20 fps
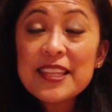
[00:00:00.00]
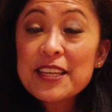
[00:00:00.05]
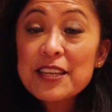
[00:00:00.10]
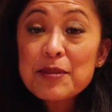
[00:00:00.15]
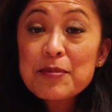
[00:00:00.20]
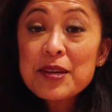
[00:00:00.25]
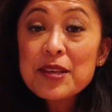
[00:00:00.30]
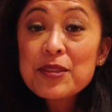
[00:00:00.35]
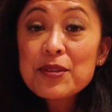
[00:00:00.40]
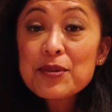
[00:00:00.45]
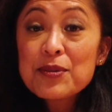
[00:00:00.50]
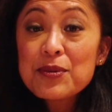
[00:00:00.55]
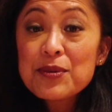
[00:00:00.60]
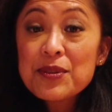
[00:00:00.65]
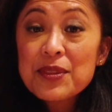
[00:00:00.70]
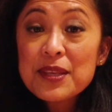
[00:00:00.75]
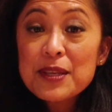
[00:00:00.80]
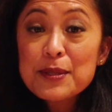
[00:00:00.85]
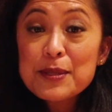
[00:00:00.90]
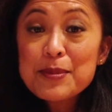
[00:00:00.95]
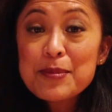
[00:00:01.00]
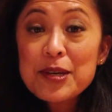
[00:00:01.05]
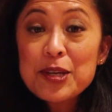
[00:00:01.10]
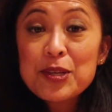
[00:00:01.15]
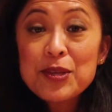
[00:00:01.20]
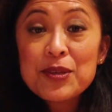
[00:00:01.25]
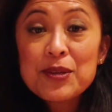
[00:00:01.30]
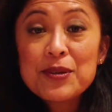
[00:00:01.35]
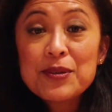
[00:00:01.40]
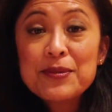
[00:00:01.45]
Think about the cool things
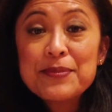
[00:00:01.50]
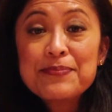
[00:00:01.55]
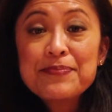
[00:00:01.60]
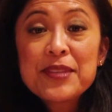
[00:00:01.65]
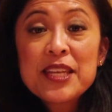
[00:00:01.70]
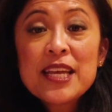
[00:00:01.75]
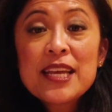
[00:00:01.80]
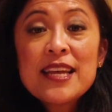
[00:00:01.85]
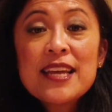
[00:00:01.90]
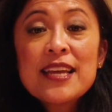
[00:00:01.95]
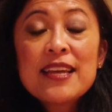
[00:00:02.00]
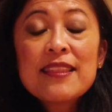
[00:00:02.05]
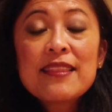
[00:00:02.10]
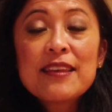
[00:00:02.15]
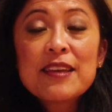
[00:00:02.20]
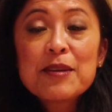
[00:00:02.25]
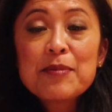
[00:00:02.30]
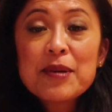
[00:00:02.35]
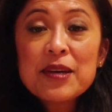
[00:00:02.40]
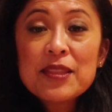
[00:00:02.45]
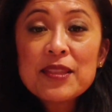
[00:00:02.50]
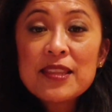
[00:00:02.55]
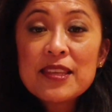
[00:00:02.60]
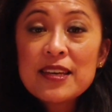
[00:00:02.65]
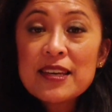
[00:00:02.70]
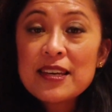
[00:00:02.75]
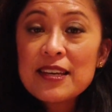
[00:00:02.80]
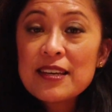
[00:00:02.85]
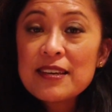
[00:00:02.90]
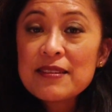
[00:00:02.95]
about you. Think about
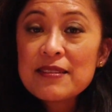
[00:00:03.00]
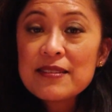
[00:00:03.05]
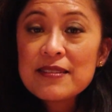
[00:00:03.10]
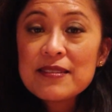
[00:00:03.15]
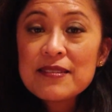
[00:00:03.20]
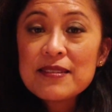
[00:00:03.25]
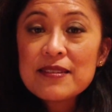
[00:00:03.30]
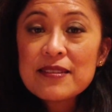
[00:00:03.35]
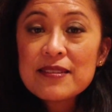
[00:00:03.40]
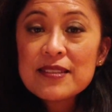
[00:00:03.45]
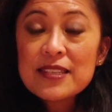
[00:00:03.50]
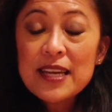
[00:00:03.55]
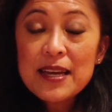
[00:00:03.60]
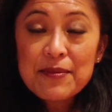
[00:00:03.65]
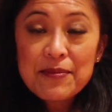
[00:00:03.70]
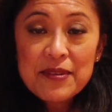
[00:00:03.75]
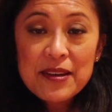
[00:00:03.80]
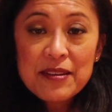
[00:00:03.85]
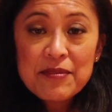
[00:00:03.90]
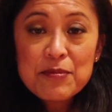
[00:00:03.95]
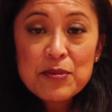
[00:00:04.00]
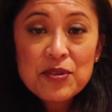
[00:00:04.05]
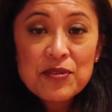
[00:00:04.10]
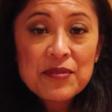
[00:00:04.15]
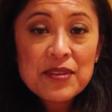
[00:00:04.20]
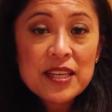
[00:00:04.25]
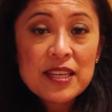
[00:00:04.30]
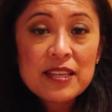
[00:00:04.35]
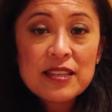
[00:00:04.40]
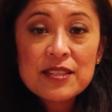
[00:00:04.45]
the top 5
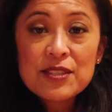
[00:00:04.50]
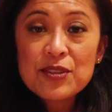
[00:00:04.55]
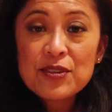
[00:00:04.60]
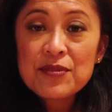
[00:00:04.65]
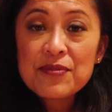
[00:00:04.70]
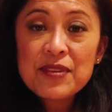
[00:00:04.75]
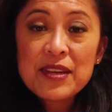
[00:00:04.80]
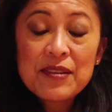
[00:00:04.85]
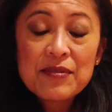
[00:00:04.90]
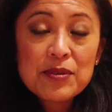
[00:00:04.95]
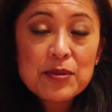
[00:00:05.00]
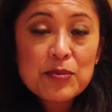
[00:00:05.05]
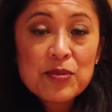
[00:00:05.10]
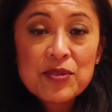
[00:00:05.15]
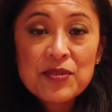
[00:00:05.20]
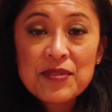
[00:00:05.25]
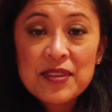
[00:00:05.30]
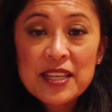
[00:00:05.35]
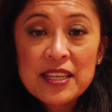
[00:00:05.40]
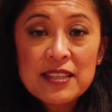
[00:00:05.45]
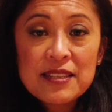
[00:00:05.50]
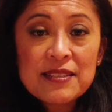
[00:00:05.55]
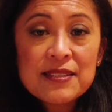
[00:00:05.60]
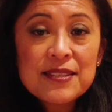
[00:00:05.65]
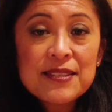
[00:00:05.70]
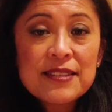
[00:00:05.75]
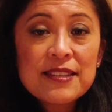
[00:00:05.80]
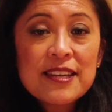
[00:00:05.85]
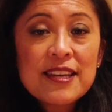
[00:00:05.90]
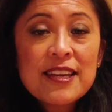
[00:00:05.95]
movies, your favorite
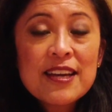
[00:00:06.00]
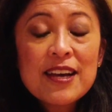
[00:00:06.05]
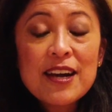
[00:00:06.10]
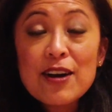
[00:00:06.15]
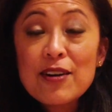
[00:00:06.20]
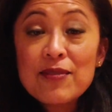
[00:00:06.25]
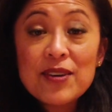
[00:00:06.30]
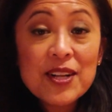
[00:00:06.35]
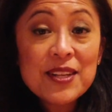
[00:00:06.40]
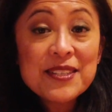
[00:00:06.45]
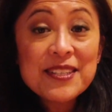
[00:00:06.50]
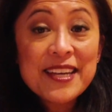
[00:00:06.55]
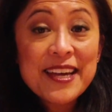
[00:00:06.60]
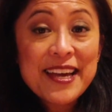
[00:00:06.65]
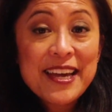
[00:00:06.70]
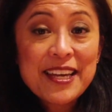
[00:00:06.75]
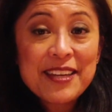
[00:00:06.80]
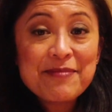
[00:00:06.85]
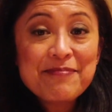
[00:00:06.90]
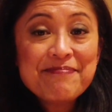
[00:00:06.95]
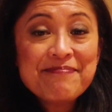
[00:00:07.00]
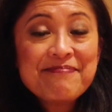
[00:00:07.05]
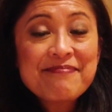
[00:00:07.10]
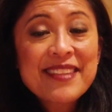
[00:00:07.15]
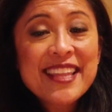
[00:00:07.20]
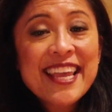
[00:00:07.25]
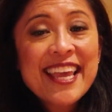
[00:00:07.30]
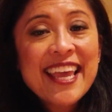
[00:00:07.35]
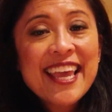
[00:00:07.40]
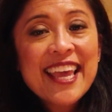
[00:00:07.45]
movies of all time.
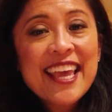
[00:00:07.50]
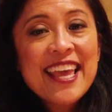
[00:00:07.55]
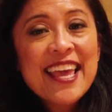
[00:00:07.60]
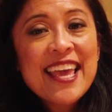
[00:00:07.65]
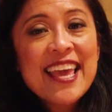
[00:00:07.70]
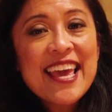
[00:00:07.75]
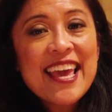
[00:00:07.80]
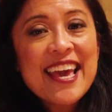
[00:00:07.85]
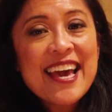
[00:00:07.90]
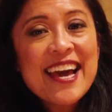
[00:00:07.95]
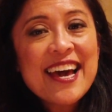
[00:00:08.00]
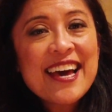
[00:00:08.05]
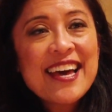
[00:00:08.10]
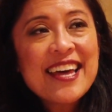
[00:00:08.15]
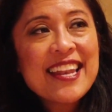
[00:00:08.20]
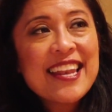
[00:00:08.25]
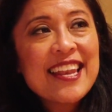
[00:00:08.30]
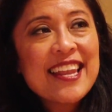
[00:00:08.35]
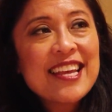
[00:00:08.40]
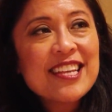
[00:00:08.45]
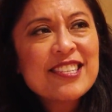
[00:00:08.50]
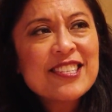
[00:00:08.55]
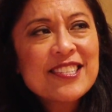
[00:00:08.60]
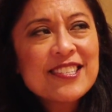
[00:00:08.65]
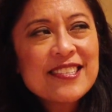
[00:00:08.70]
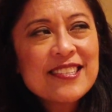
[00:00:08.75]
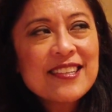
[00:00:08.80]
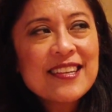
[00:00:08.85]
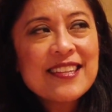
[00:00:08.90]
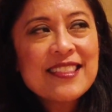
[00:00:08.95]
And
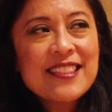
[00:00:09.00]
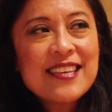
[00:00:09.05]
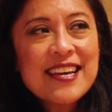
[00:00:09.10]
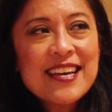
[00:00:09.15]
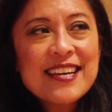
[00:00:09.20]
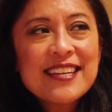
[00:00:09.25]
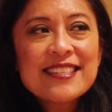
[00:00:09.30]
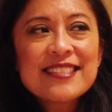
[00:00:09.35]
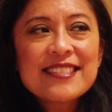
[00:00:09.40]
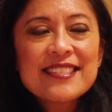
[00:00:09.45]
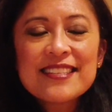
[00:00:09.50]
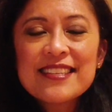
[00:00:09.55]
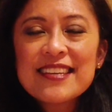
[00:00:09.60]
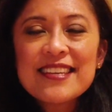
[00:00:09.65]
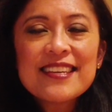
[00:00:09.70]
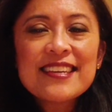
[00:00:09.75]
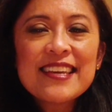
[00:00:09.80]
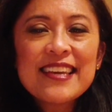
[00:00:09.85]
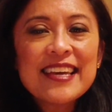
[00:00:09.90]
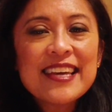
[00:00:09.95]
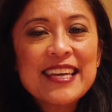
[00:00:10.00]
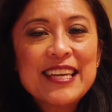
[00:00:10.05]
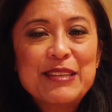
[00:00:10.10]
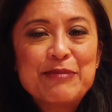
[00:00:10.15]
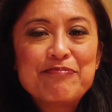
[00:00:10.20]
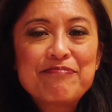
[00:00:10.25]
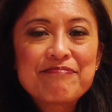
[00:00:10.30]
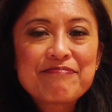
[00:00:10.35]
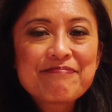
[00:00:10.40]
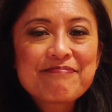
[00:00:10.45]
just let that sink
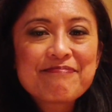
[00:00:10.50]
in.